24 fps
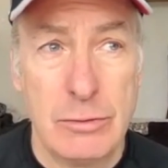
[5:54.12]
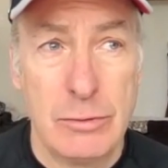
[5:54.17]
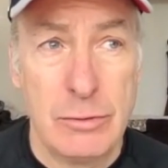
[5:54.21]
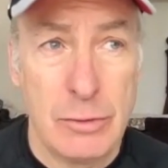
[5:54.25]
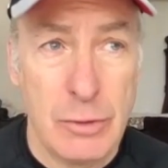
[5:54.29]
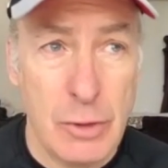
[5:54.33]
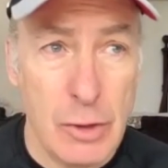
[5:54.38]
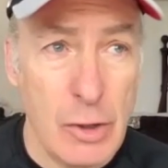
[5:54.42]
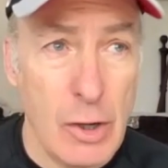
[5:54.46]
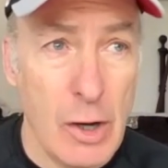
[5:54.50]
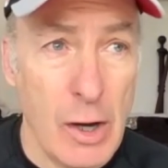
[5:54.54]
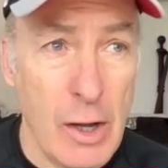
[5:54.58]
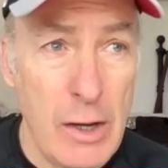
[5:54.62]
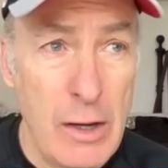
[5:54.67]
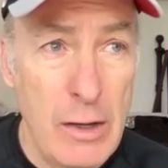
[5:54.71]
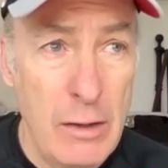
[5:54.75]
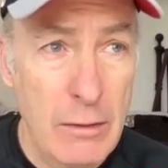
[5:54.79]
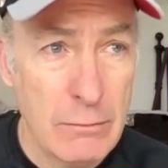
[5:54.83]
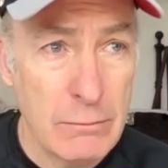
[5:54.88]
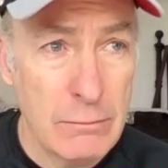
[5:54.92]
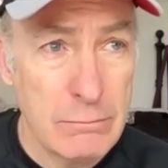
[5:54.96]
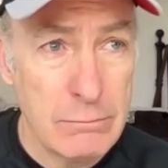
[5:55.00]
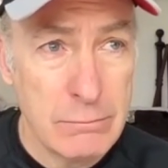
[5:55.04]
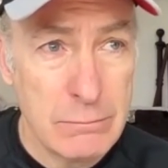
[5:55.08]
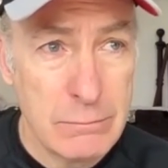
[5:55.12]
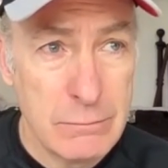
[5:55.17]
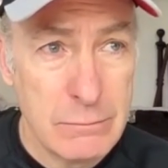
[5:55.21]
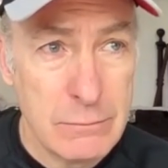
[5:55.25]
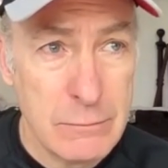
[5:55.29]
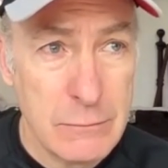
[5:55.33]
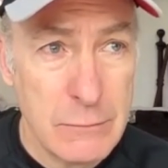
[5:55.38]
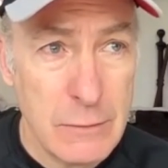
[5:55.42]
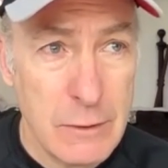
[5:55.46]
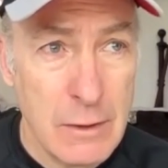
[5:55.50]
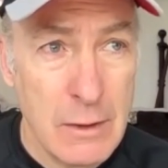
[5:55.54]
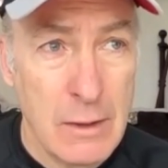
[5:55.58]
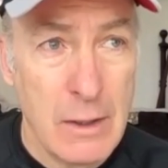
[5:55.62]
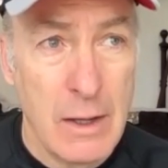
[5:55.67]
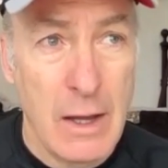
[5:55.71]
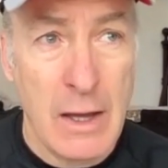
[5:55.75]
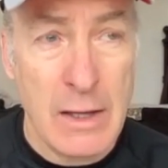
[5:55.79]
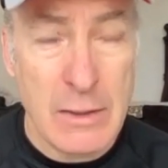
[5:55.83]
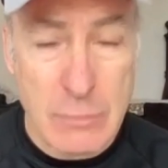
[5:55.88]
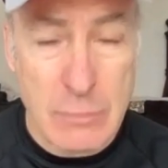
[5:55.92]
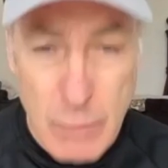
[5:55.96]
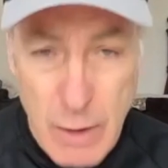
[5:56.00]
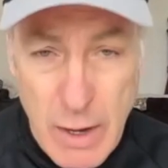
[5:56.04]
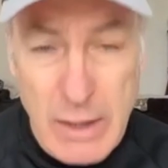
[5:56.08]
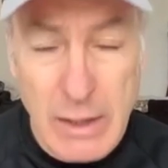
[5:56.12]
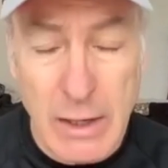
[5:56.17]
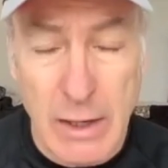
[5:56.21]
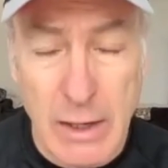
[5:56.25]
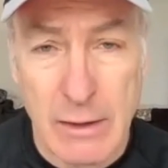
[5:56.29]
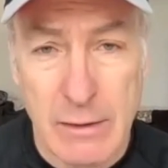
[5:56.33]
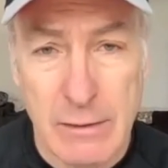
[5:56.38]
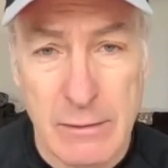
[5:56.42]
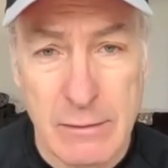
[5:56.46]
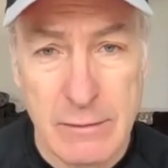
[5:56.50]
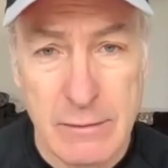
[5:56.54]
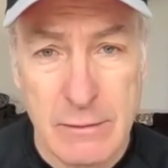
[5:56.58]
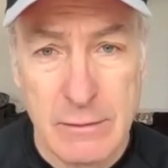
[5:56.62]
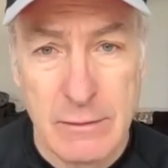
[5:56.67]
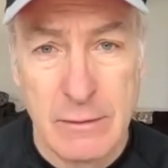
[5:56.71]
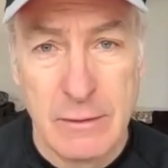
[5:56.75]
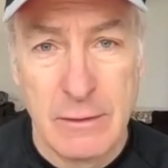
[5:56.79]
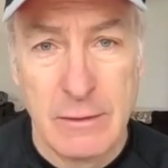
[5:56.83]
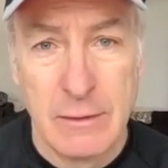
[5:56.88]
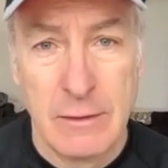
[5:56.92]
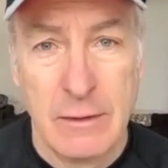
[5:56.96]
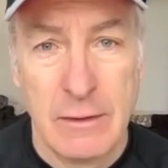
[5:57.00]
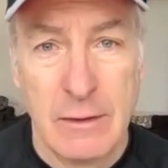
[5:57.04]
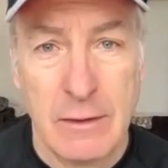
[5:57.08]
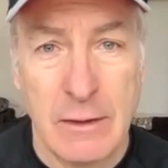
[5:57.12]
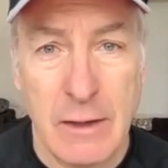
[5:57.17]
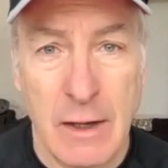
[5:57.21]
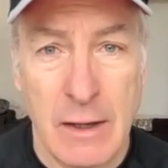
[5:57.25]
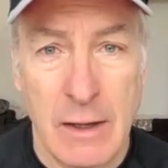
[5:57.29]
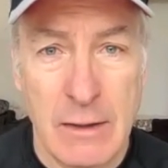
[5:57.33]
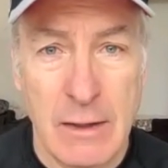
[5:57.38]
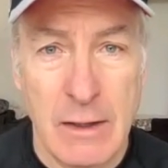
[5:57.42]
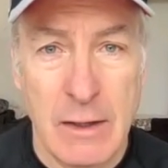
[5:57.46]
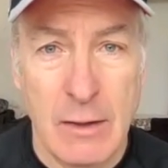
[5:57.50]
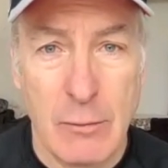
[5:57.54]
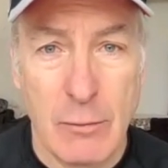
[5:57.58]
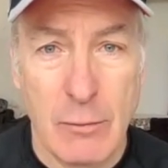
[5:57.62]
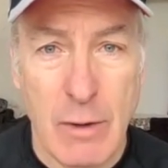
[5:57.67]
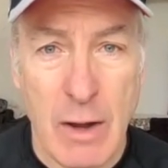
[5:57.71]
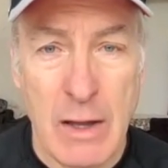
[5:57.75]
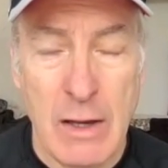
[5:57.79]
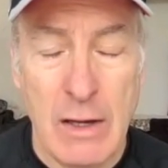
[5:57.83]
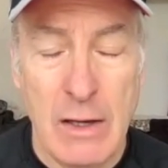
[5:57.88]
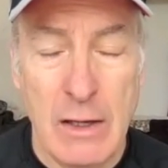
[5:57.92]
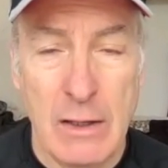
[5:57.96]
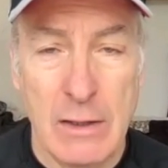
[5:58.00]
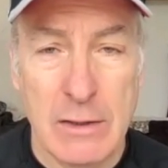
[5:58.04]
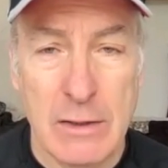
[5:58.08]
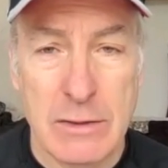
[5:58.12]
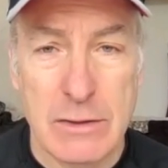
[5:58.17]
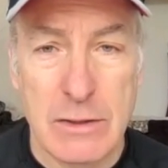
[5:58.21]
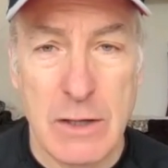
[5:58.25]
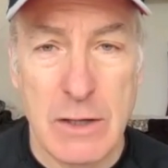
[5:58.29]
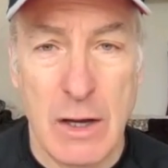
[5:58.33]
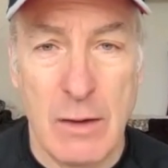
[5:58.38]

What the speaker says: good as writing. I think writing is